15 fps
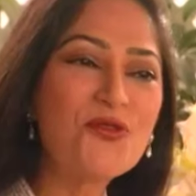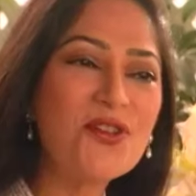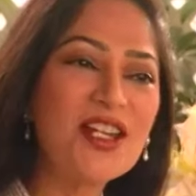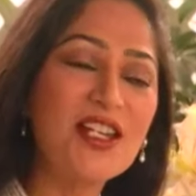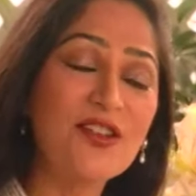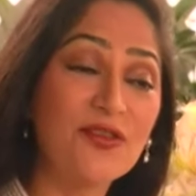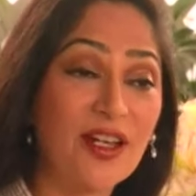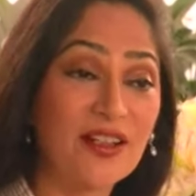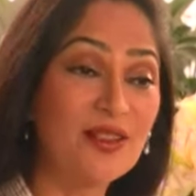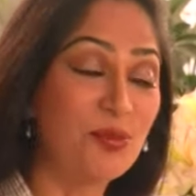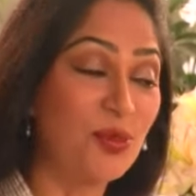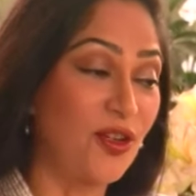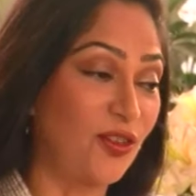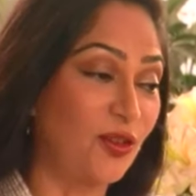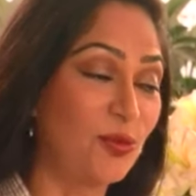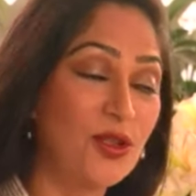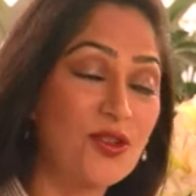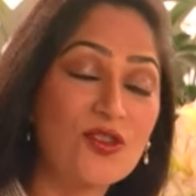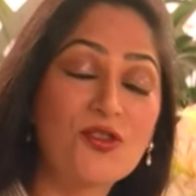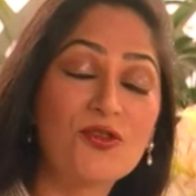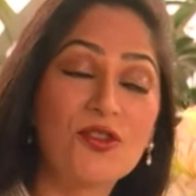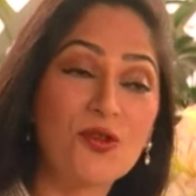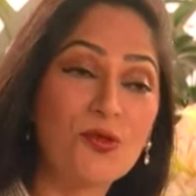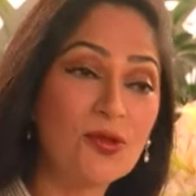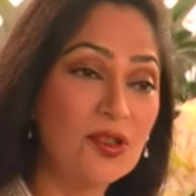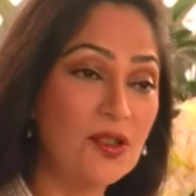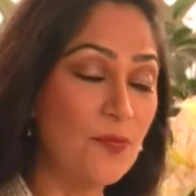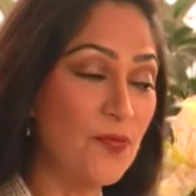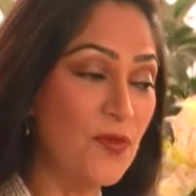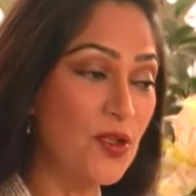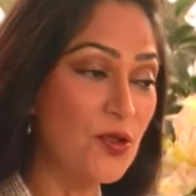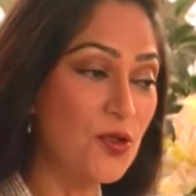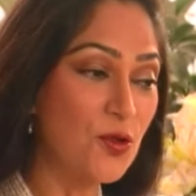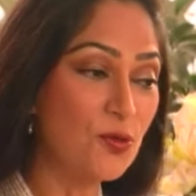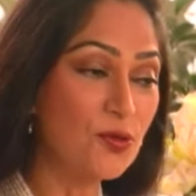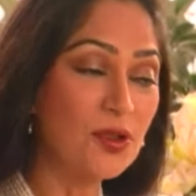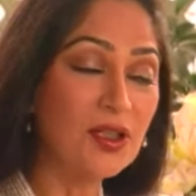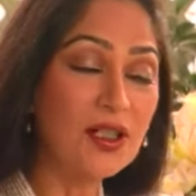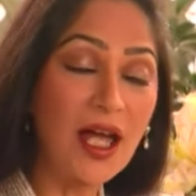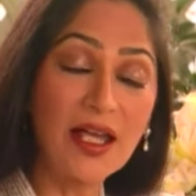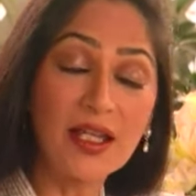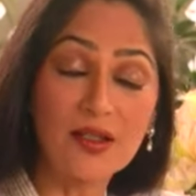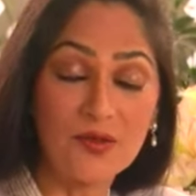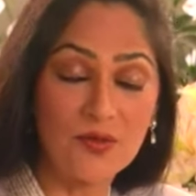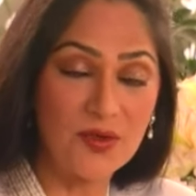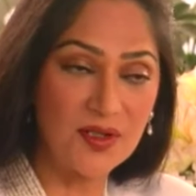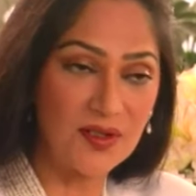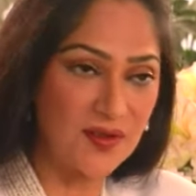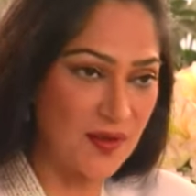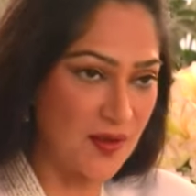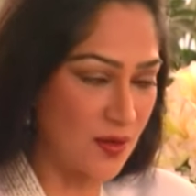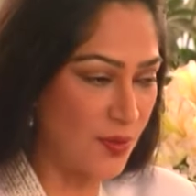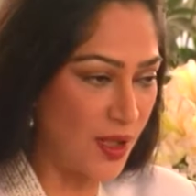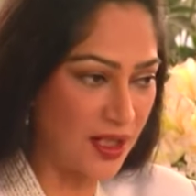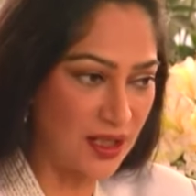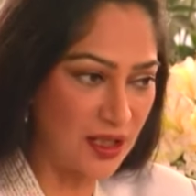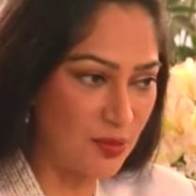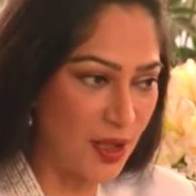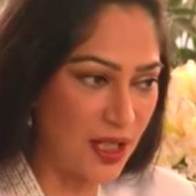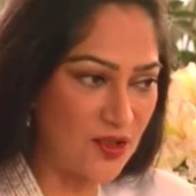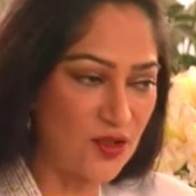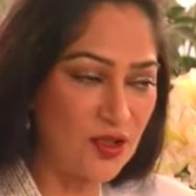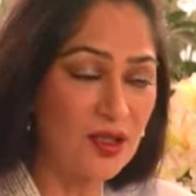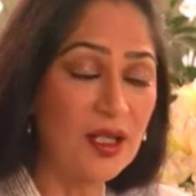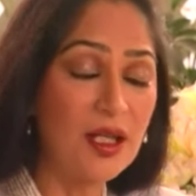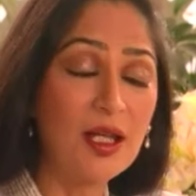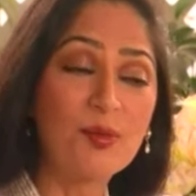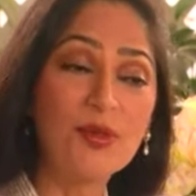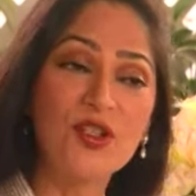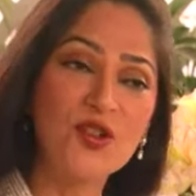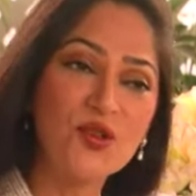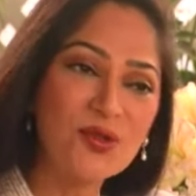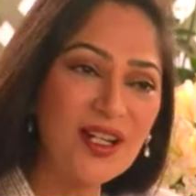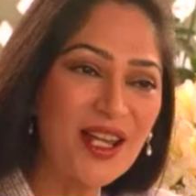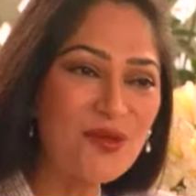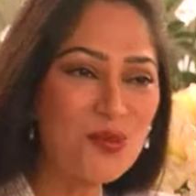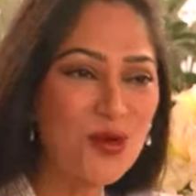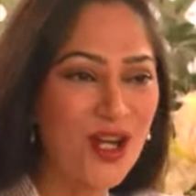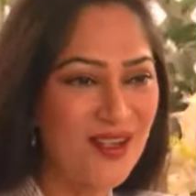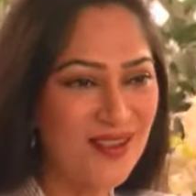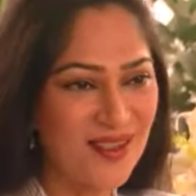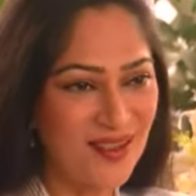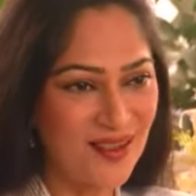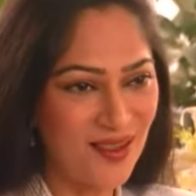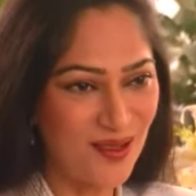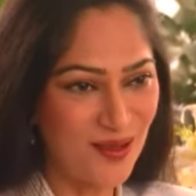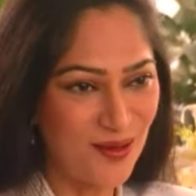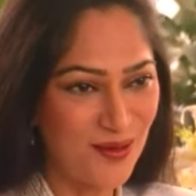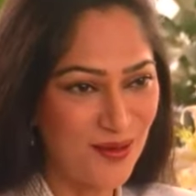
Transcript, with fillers: a really funny person because you don't you don't like criticism, I can imagine, but you don't like praise either.